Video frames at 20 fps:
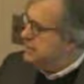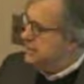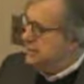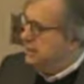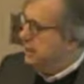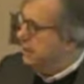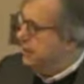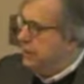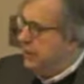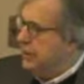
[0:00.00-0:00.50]

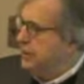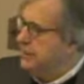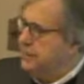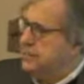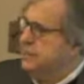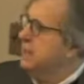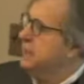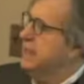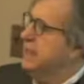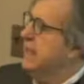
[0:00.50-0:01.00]
memorials
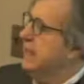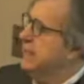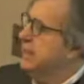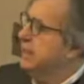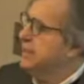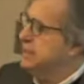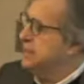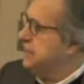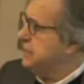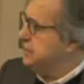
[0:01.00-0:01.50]
did not
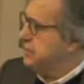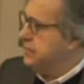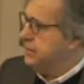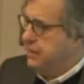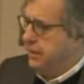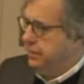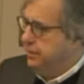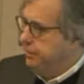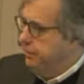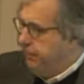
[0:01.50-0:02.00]
exist
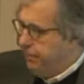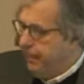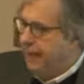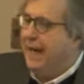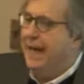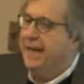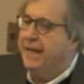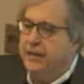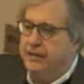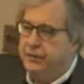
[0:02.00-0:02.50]

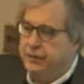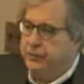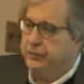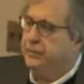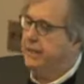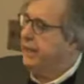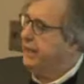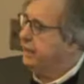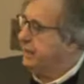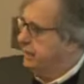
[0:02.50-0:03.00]
prior to
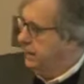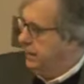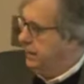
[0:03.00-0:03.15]
that,